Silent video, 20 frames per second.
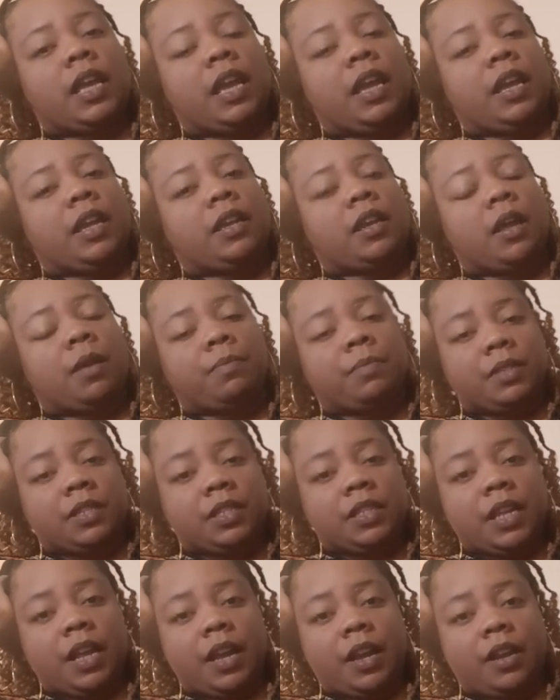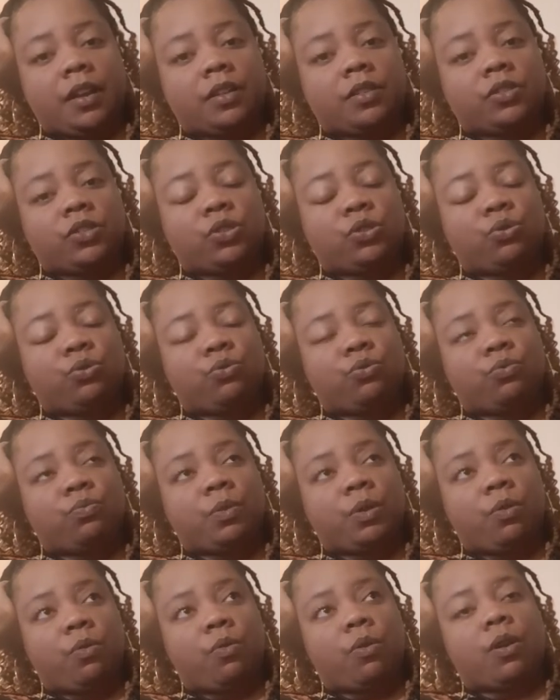and up the stairs to
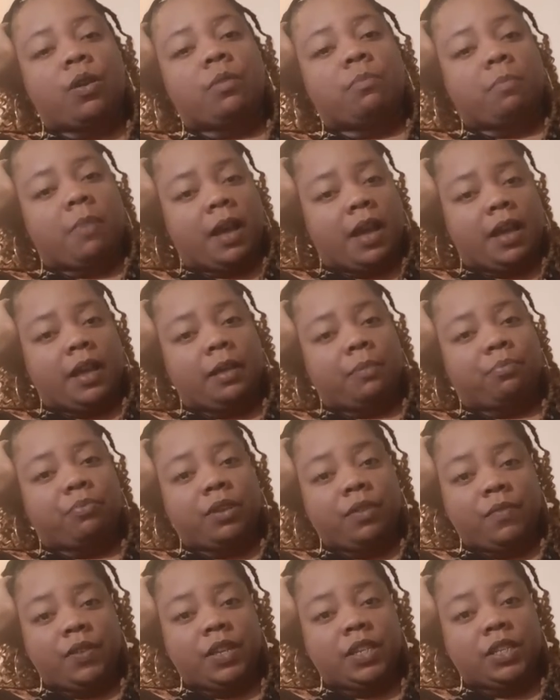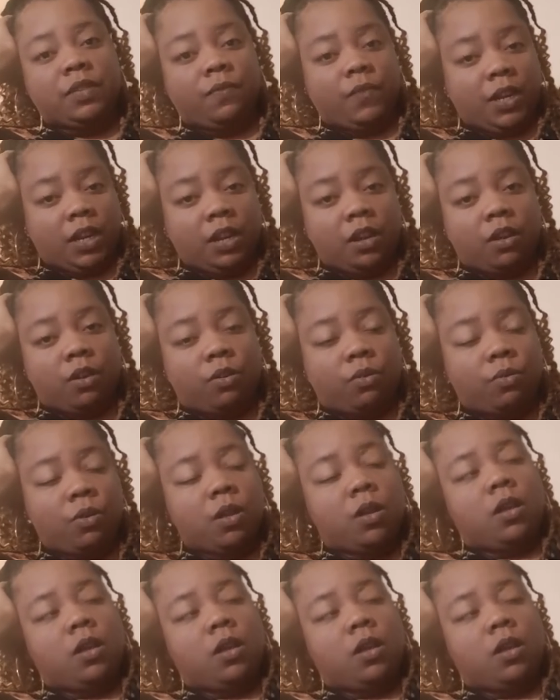record my previous video,